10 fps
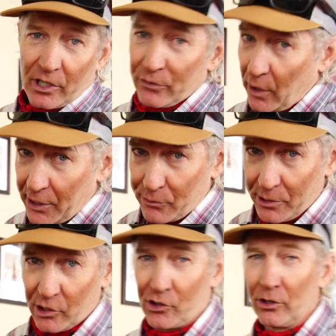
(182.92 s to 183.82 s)
it's very
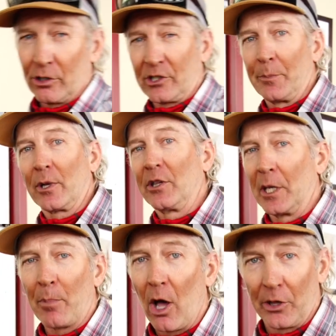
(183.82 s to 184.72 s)
traditional, typically
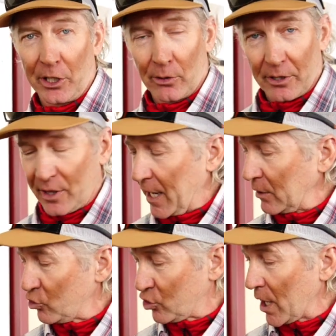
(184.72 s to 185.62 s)
a
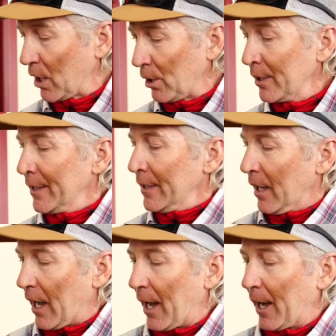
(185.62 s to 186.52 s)
polyurethane shell
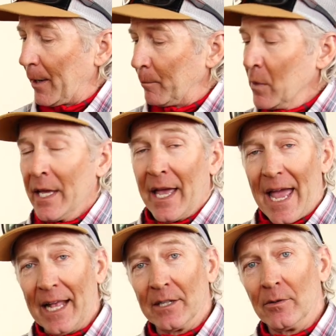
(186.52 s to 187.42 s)

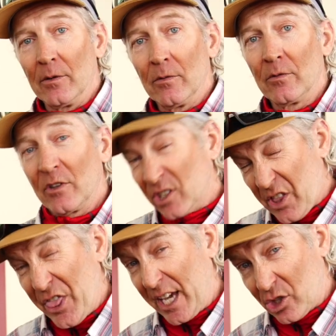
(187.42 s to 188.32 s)
and
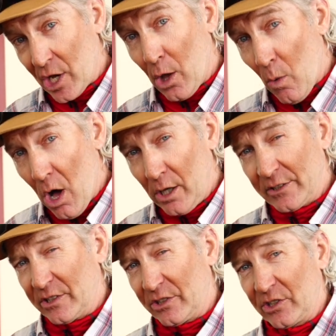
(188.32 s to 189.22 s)
thick shell
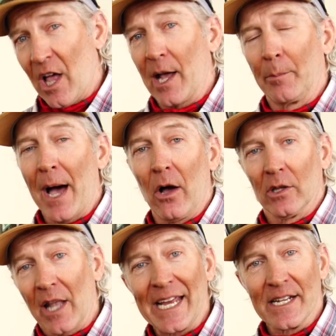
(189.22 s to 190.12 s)
walls. This is not
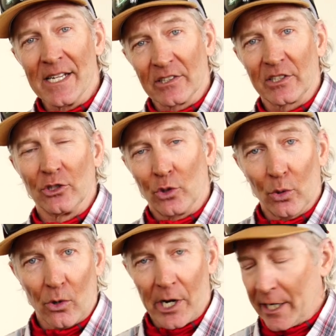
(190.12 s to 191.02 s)
about lightness and
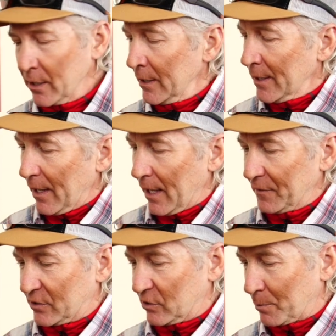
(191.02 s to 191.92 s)
touring.
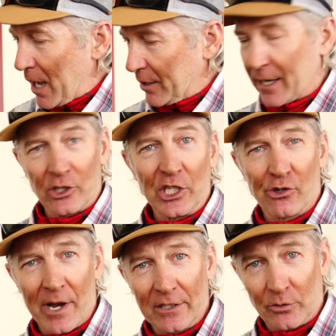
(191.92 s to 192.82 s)
This is about energy
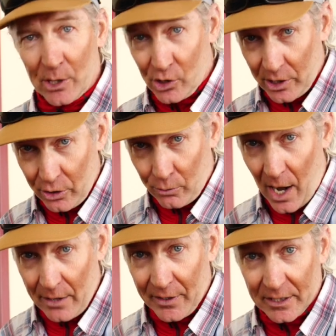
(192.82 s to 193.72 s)
transmission and
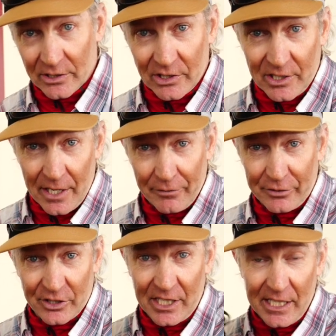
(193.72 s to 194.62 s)
driving a stiff
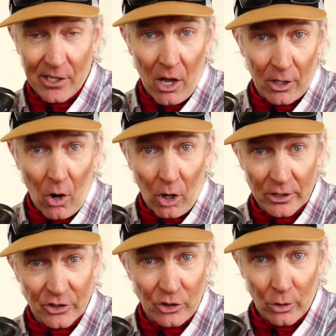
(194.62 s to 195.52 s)
ski on
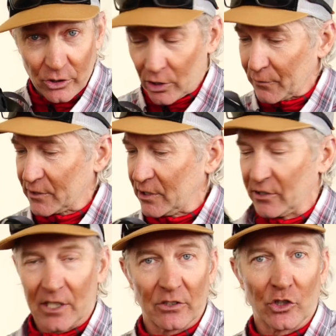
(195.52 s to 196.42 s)
hard snow
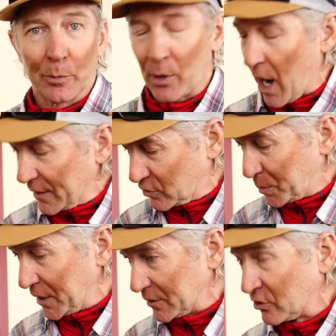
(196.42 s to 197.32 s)
surfaces at super high
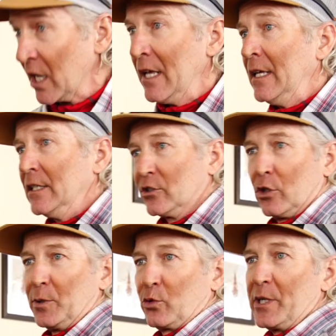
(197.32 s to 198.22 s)
speeds.
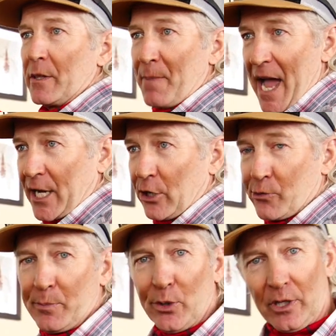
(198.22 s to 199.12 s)
So between the
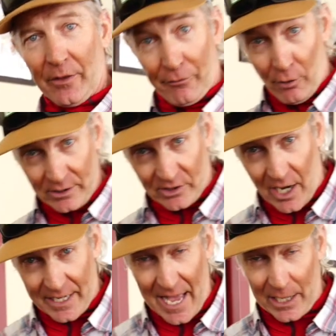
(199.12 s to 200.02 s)
backcountry boot and the front
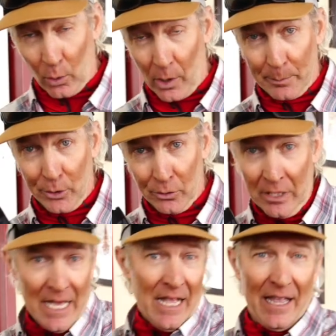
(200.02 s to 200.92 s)
side category boot,
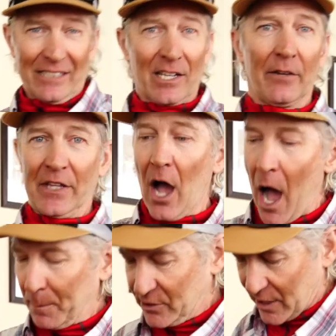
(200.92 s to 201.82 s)
that's kind of the
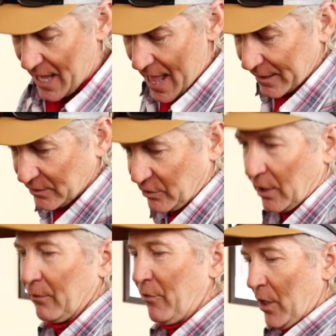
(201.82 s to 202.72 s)
opposite ends
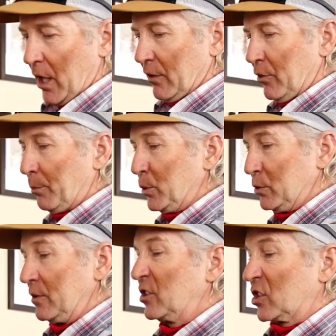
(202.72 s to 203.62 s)
of the
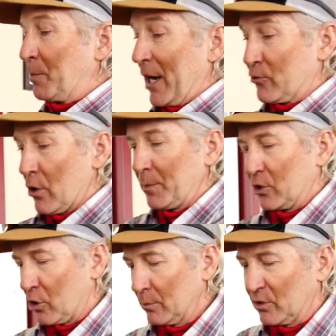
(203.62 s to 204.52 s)
boot spectrum
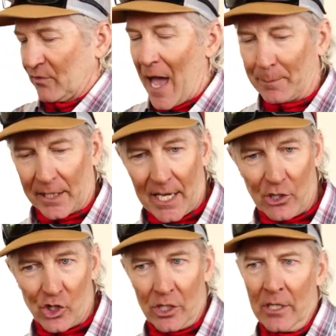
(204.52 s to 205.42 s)
in terms of
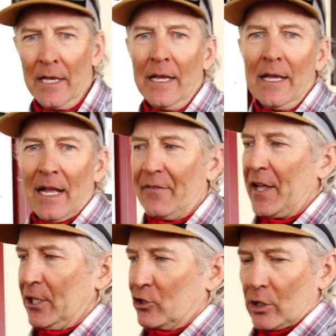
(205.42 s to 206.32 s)
application. And
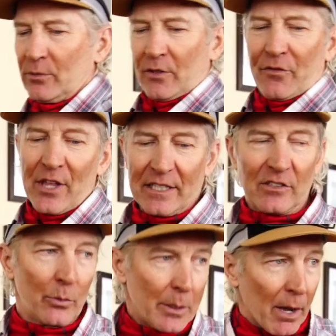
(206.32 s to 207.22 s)
then in terms of
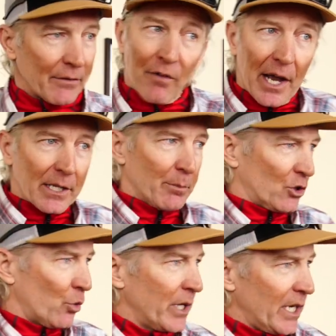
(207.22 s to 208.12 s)
things that we might find in
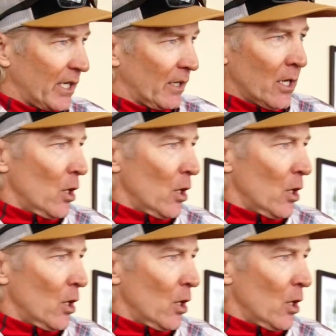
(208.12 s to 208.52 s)
between,